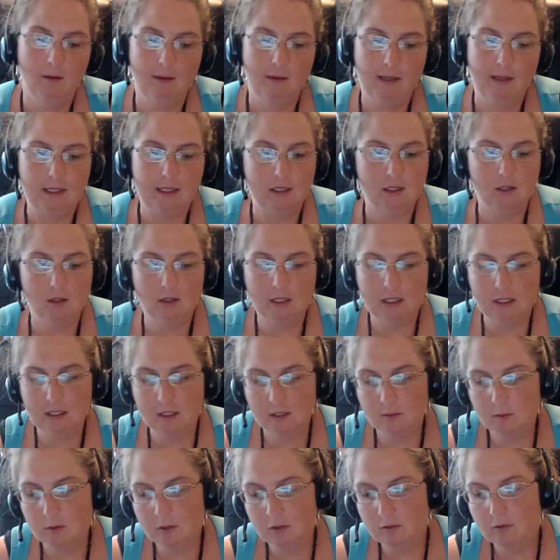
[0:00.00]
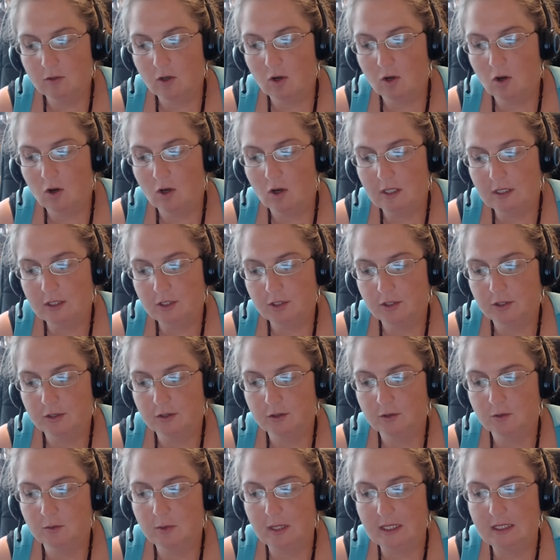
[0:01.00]
All right, so let's move on
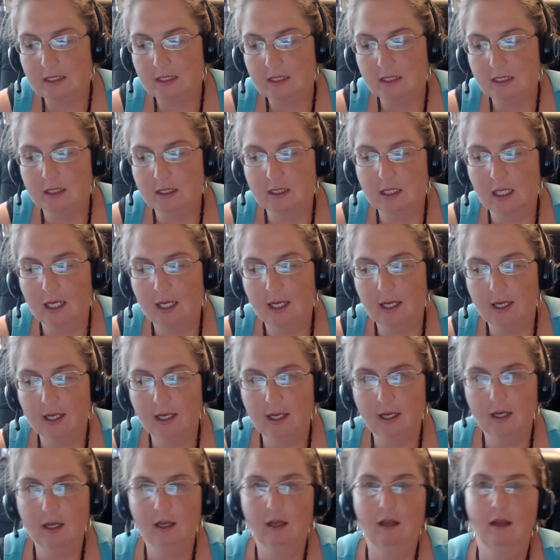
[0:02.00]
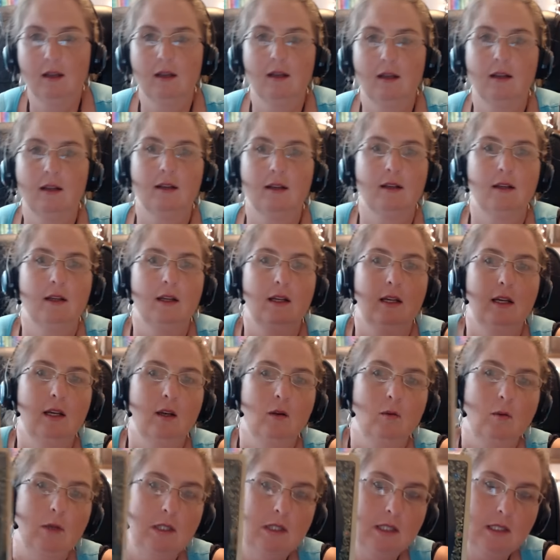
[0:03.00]
to Wednesday.
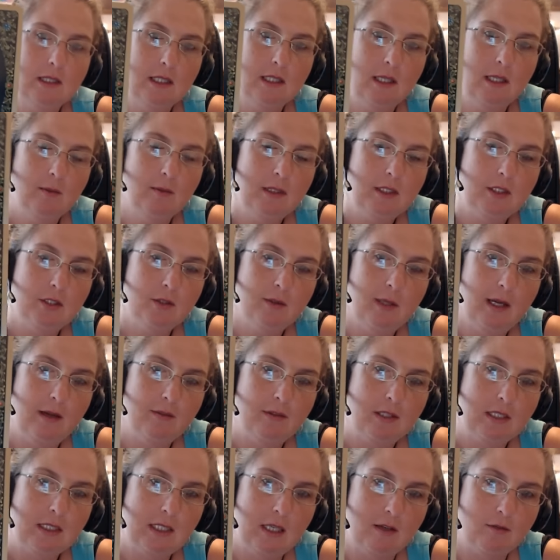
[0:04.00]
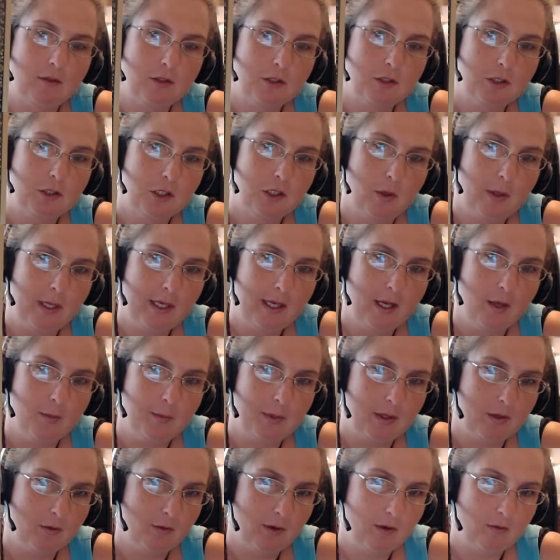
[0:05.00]
Wednesday we do have the devil showing
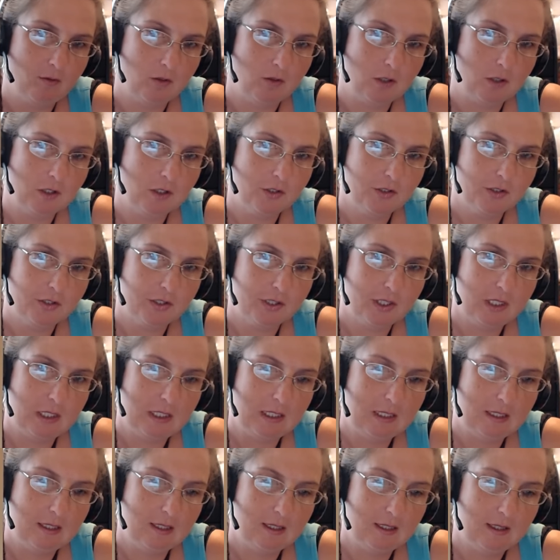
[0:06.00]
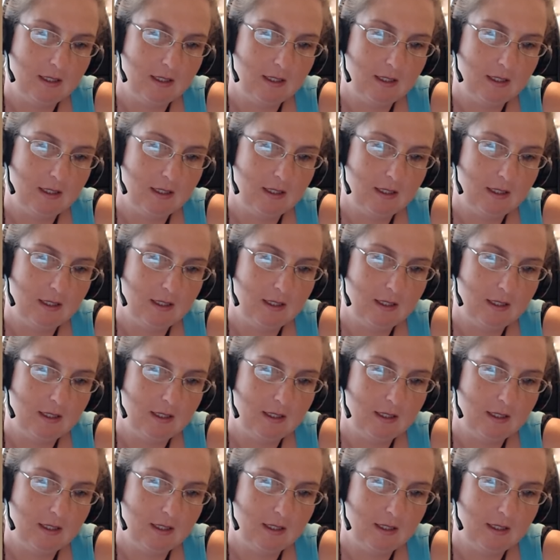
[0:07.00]
up in reverse.